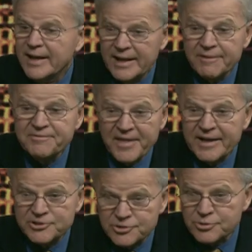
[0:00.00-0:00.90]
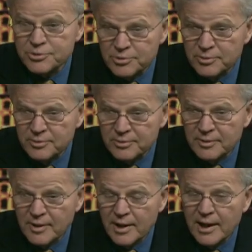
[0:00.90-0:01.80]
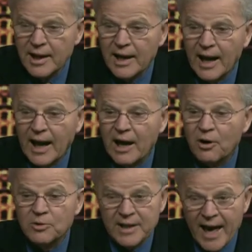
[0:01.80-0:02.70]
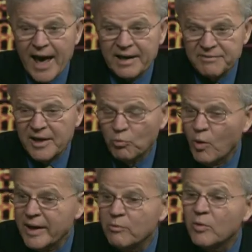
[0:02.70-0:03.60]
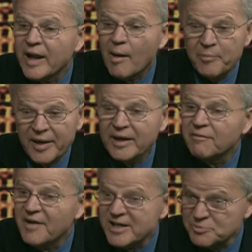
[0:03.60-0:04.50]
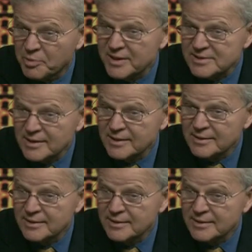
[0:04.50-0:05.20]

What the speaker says: If that's true, I ought to act that way when I pick a vice president.